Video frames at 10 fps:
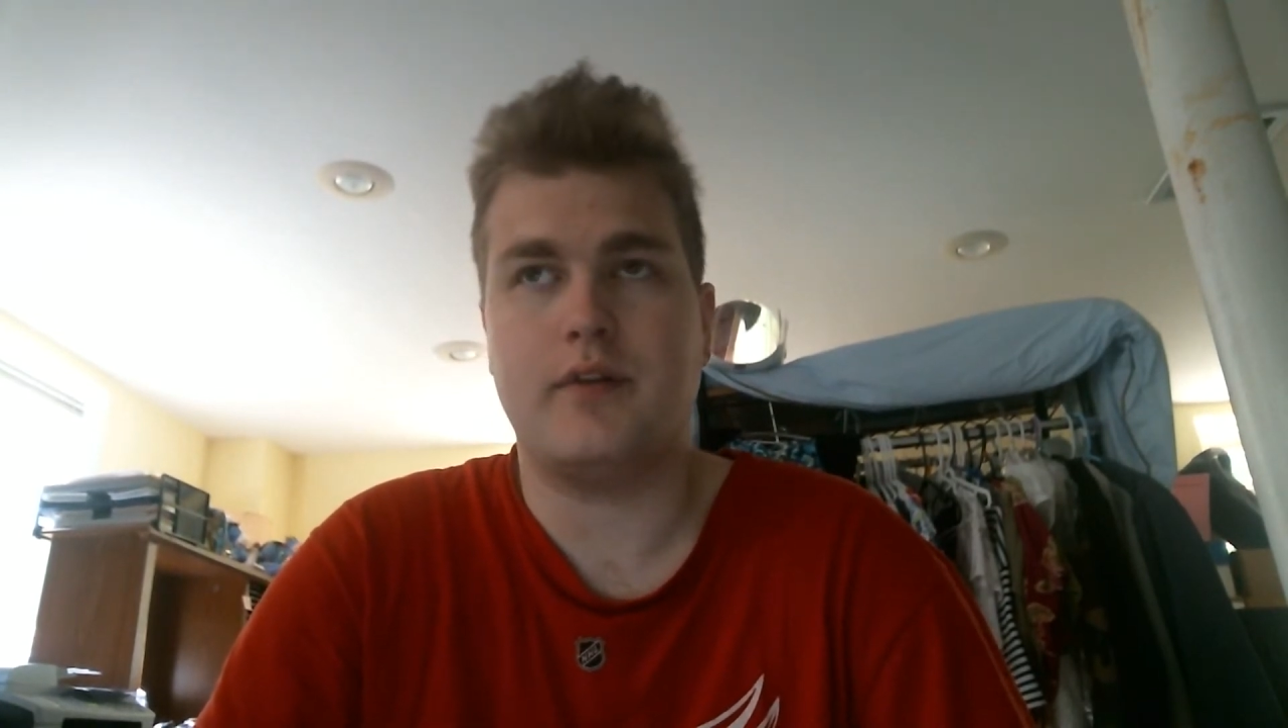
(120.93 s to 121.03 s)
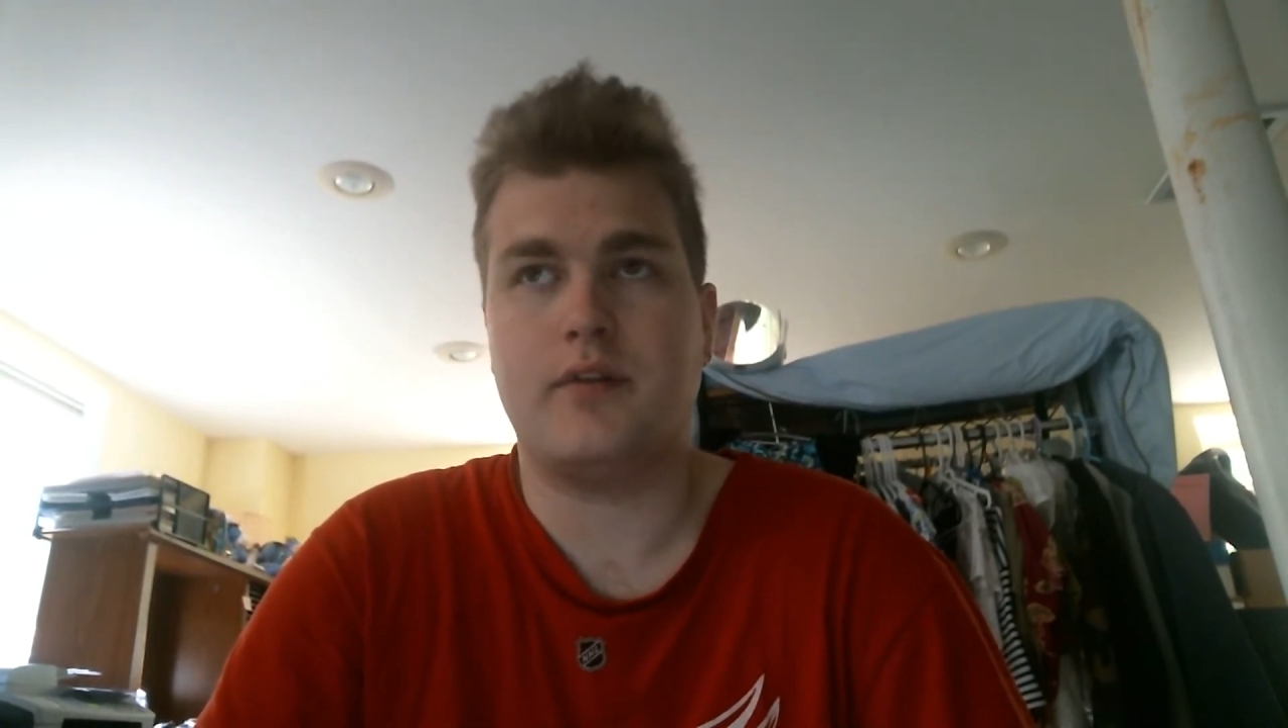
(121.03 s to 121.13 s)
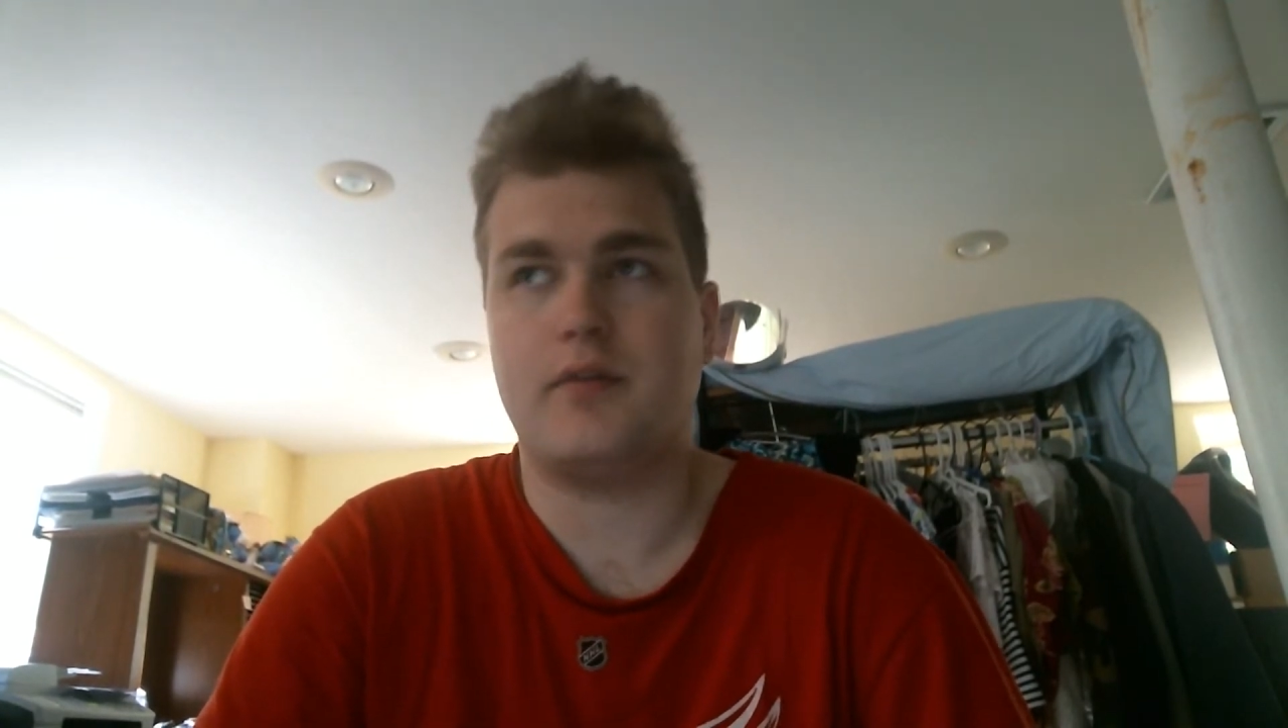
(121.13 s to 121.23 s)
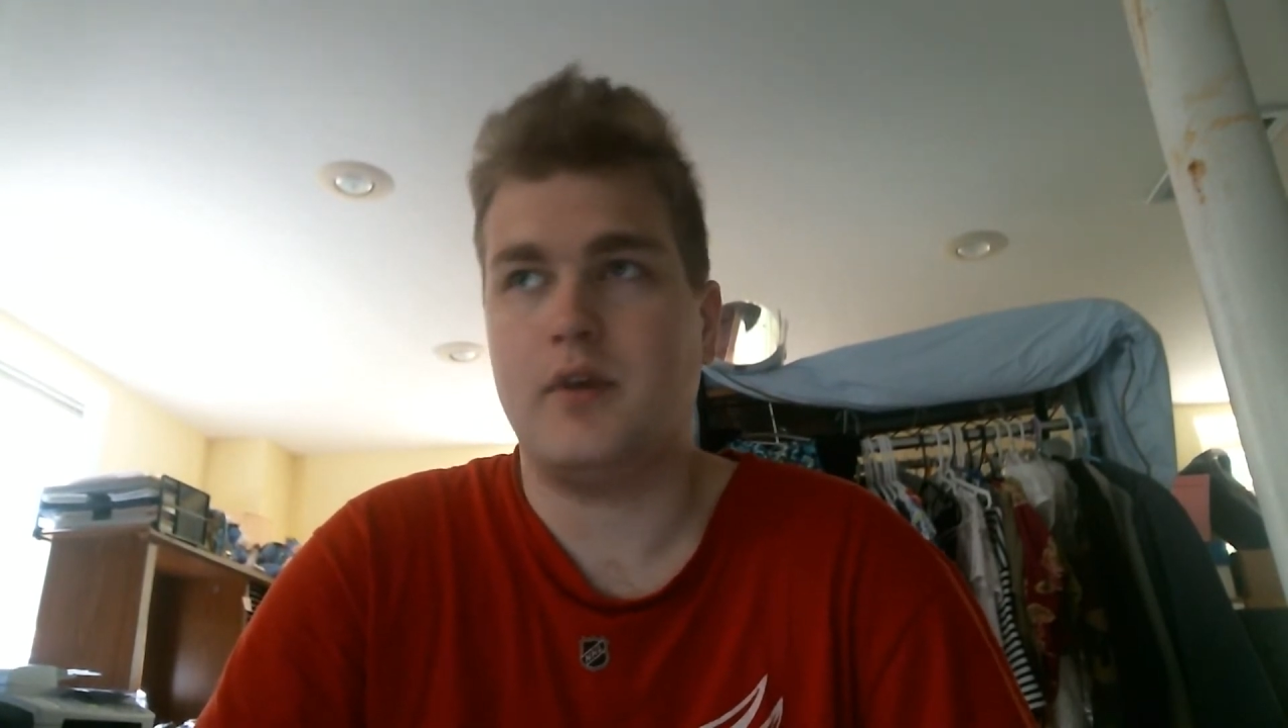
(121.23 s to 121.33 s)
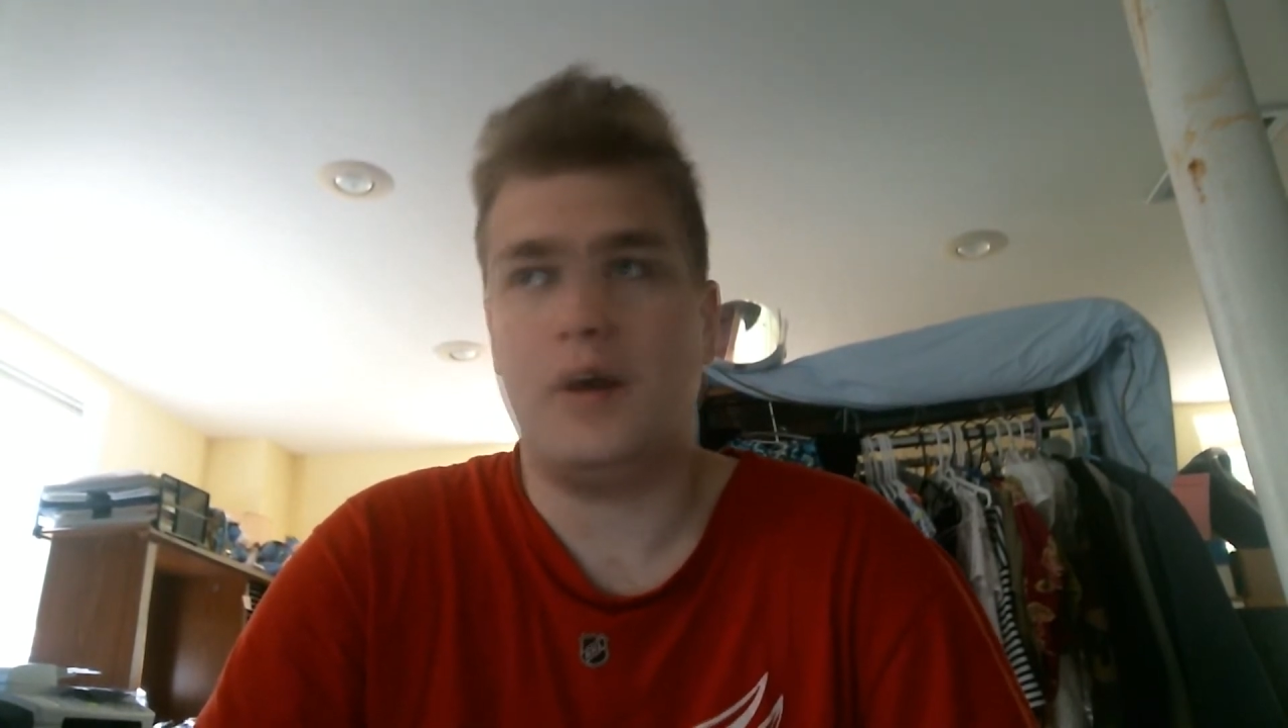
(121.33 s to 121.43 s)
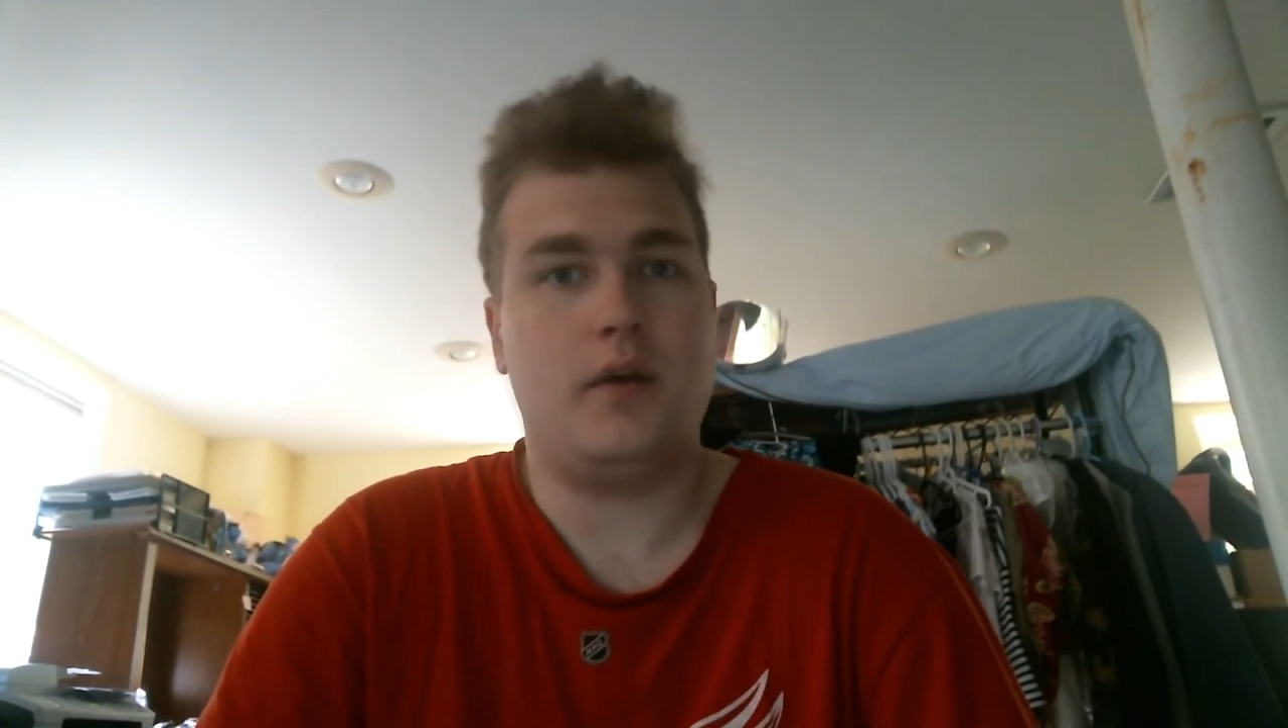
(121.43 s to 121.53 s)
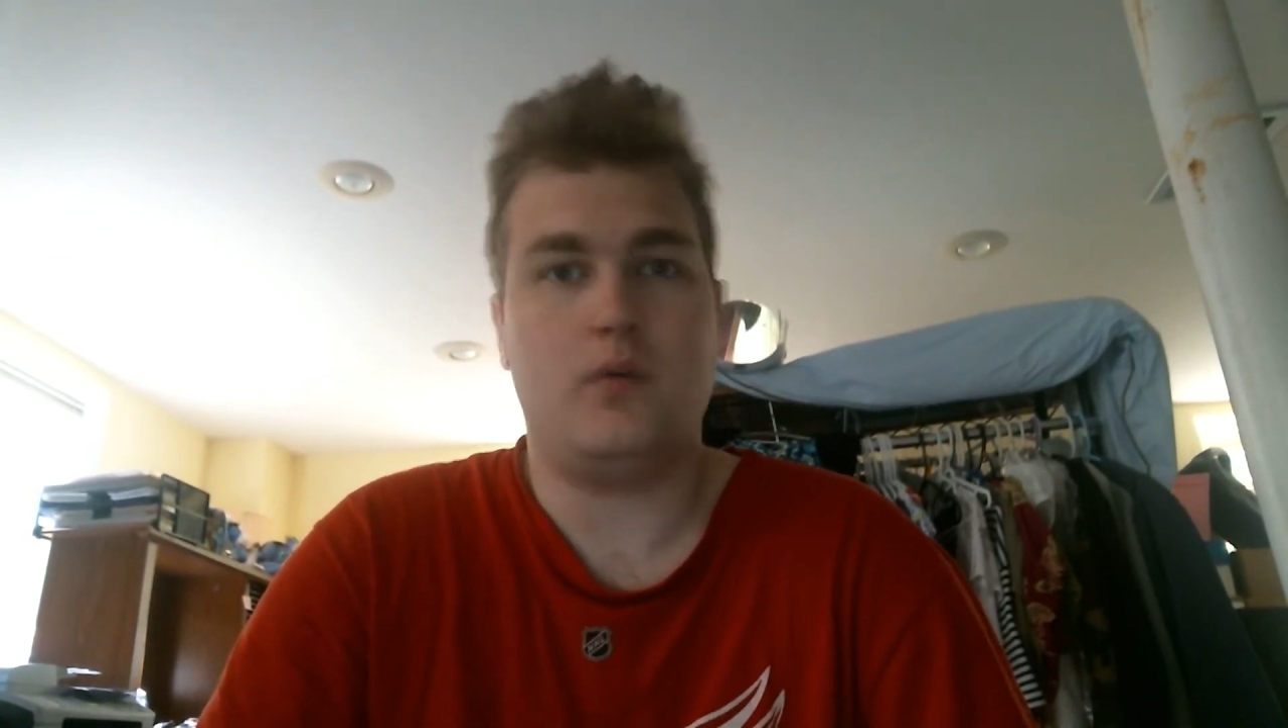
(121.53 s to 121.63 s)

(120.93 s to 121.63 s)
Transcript: it's